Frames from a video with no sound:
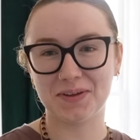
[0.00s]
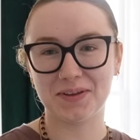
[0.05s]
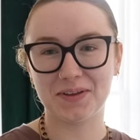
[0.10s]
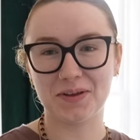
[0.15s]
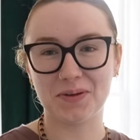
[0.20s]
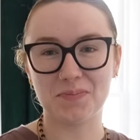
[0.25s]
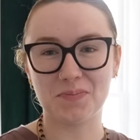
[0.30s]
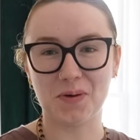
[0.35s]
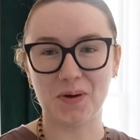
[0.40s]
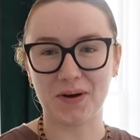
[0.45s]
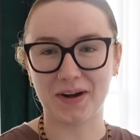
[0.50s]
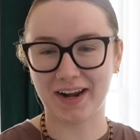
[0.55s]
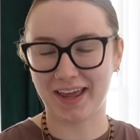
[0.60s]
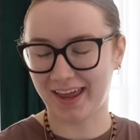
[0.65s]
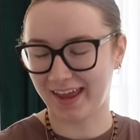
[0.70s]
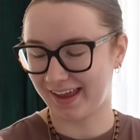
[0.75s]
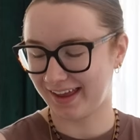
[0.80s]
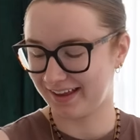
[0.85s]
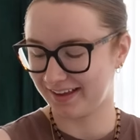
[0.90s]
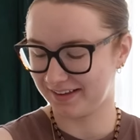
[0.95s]
Good
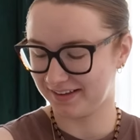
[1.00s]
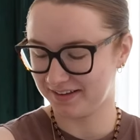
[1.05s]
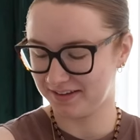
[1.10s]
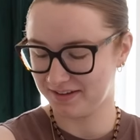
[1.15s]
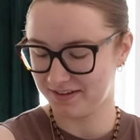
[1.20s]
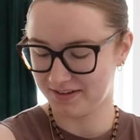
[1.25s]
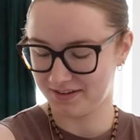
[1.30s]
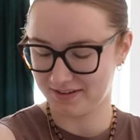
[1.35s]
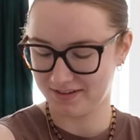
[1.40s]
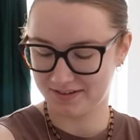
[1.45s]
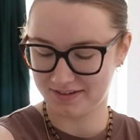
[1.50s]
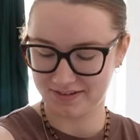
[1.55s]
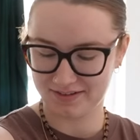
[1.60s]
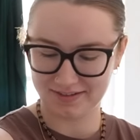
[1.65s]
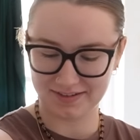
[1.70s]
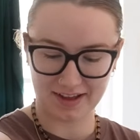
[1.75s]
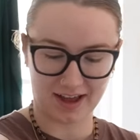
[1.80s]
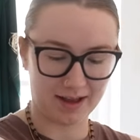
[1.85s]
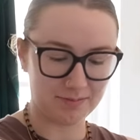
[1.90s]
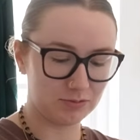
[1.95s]
morning. You're just a
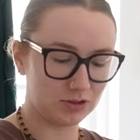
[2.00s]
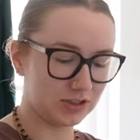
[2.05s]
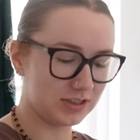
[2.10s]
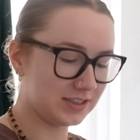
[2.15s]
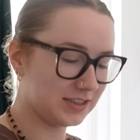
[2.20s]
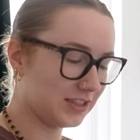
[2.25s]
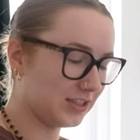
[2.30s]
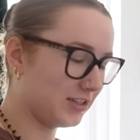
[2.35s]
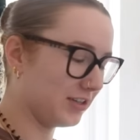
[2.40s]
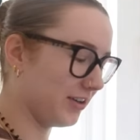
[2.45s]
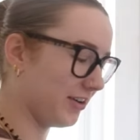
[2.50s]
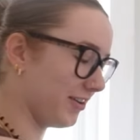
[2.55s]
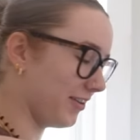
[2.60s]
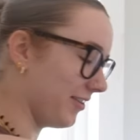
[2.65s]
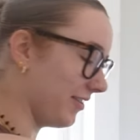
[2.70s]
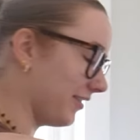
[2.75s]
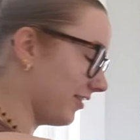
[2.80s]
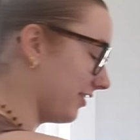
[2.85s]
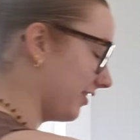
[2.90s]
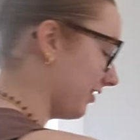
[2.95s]
girl. I'm just a girl.